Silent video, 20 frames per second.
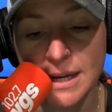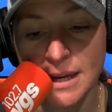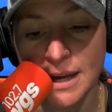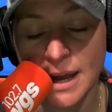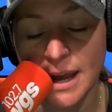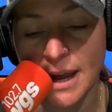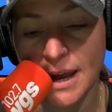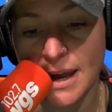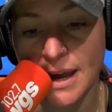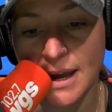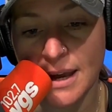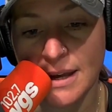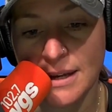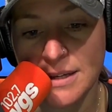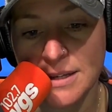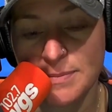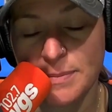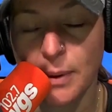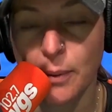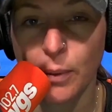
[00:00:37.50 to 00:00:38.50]

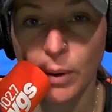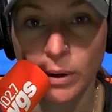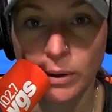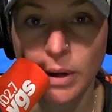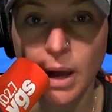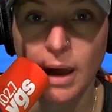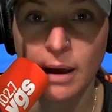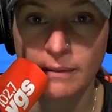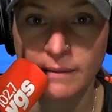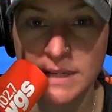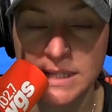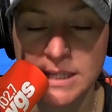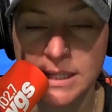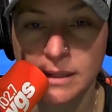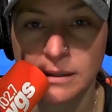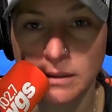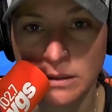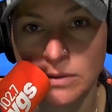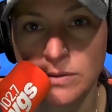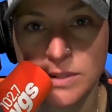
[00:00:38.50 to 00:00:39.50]
But we're
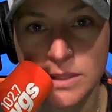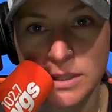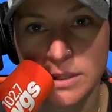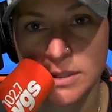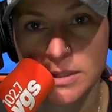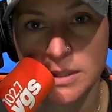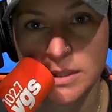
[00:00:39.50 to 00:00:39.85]
obviously closer to